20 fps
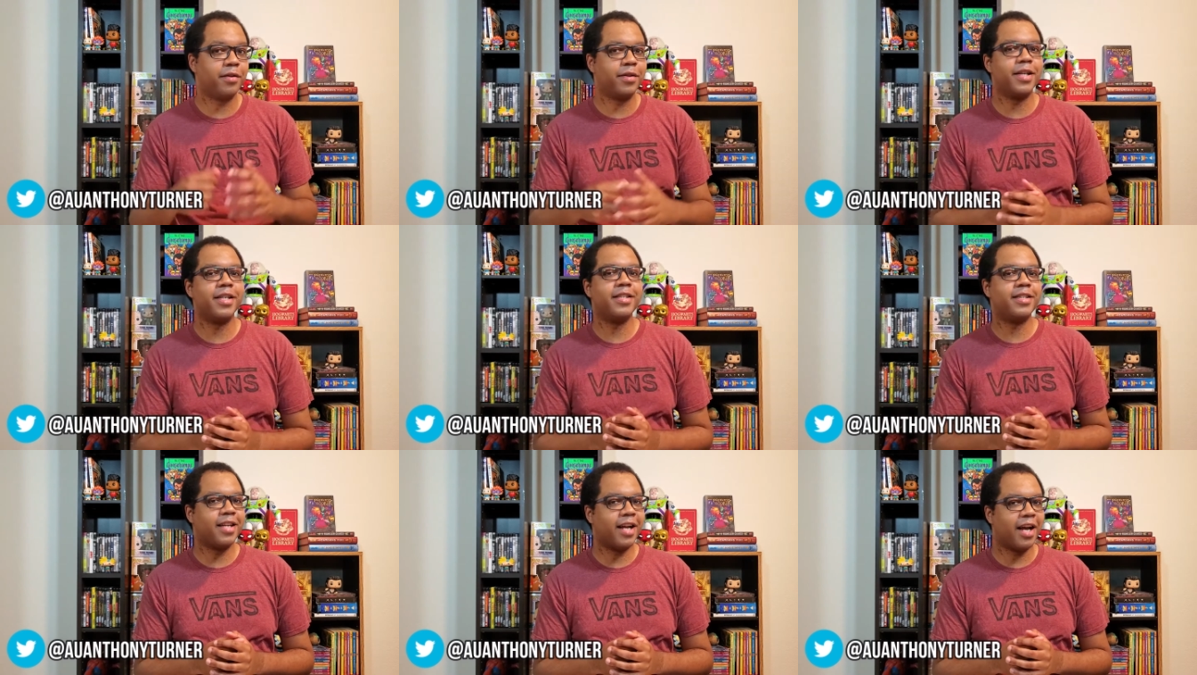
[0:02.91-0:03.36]
and
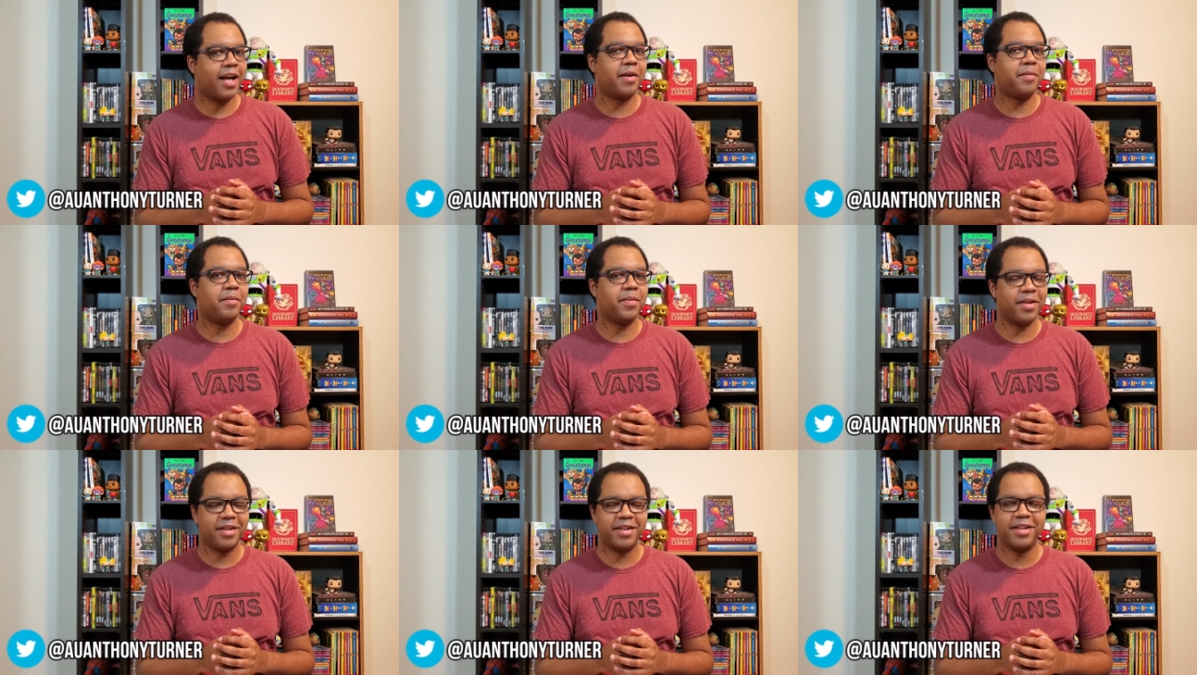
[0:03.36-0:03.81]
this
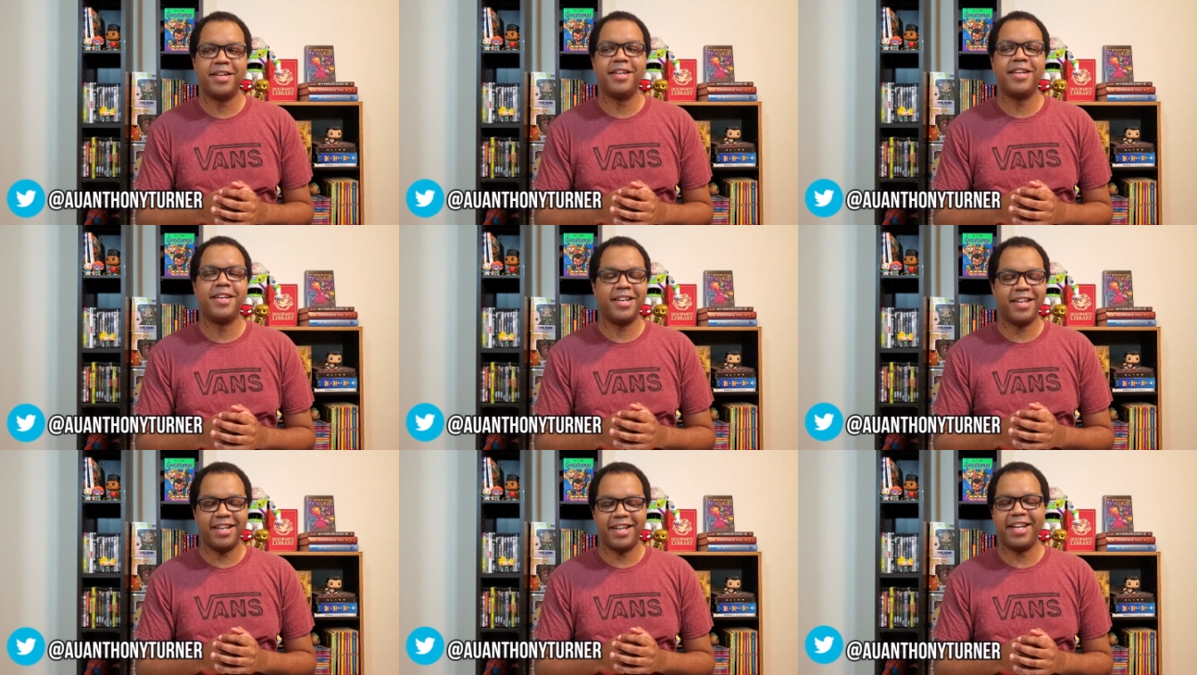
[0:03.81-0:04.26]
time
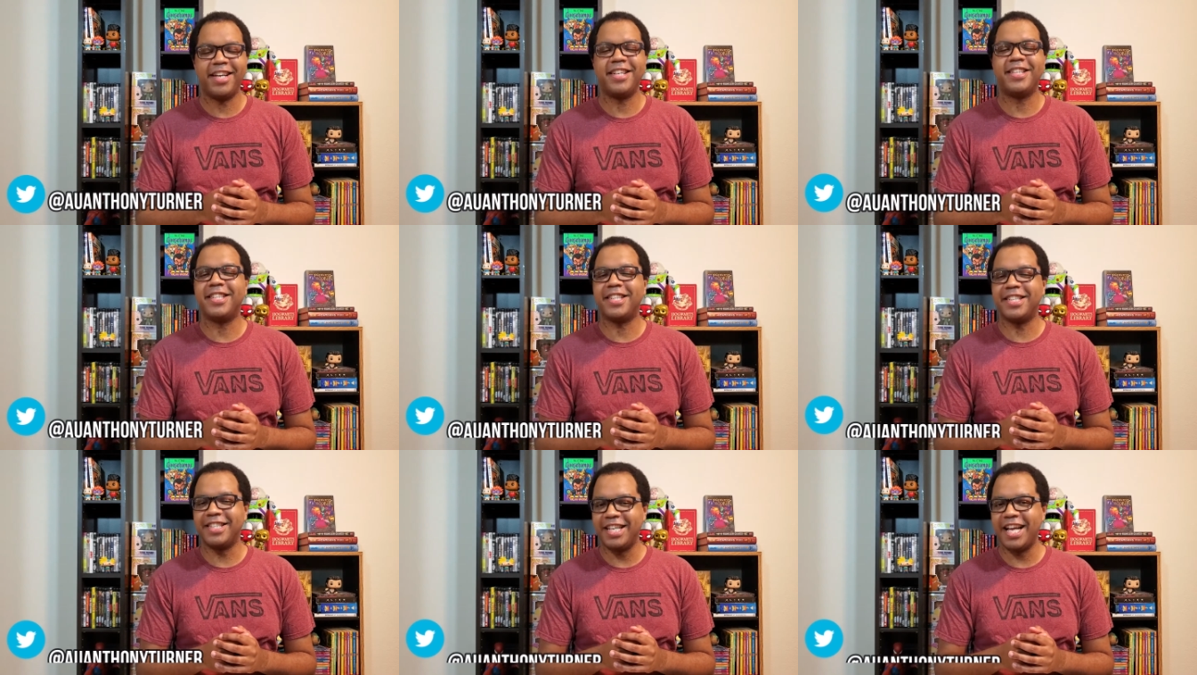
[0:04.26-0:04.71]

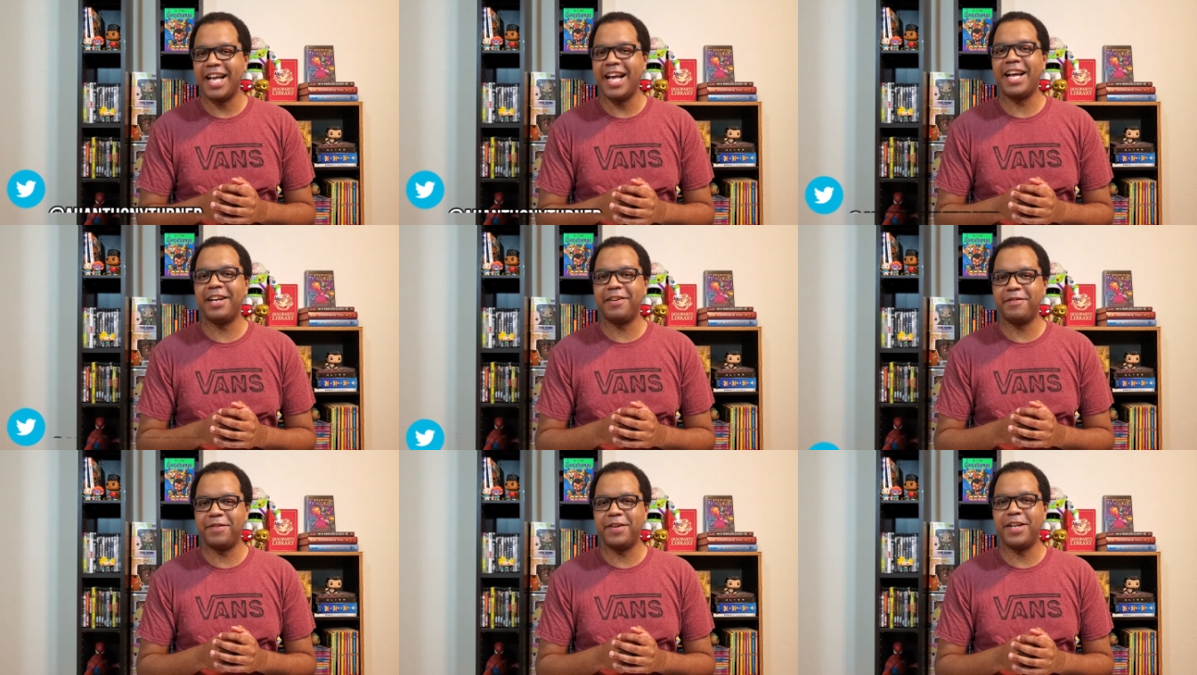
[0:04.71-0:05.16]
it's a
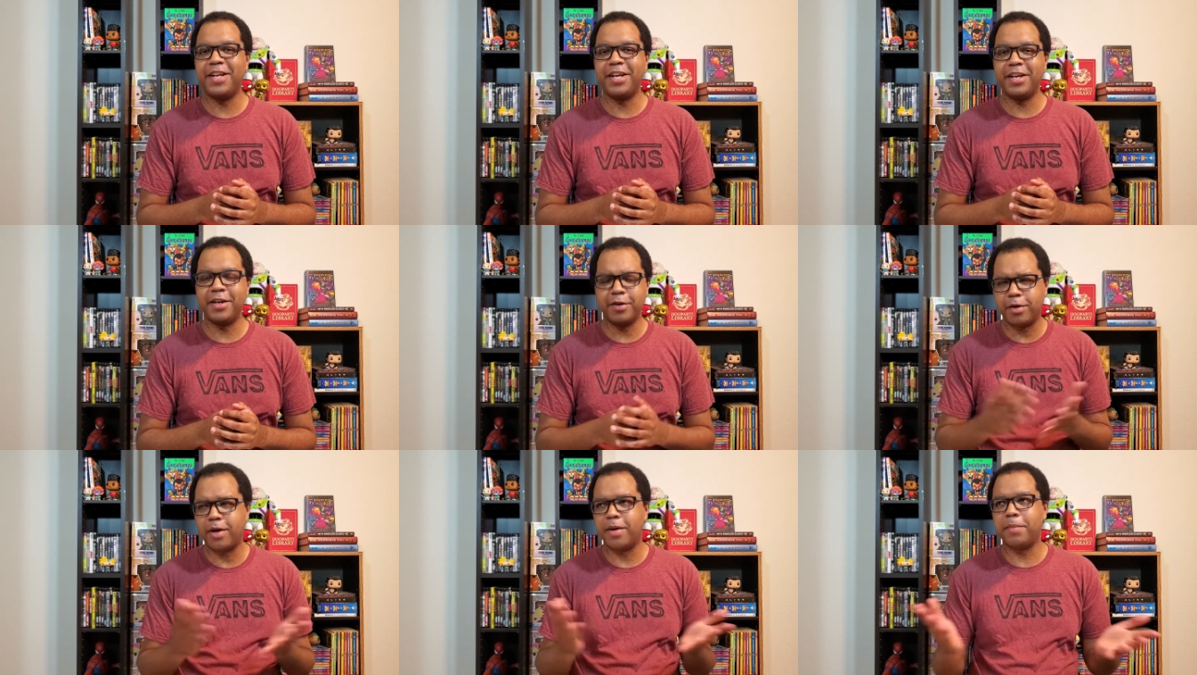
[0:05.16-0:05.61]
tag video.